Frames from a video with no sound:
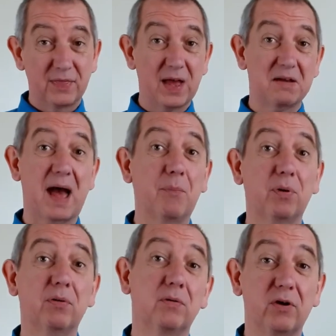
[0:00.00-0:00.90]
gap
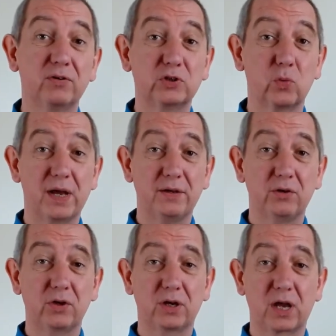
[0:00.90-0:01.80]
as to where you
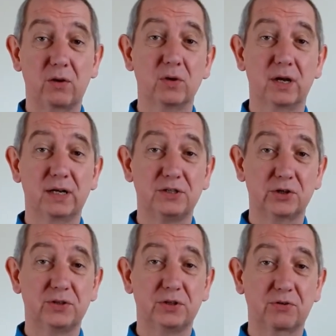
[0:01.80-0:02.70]
could go and
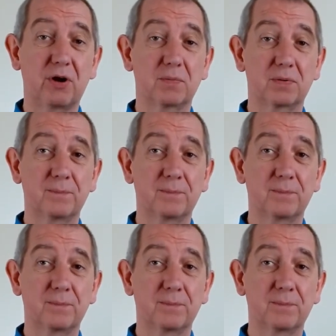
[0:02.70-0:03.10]
join the group.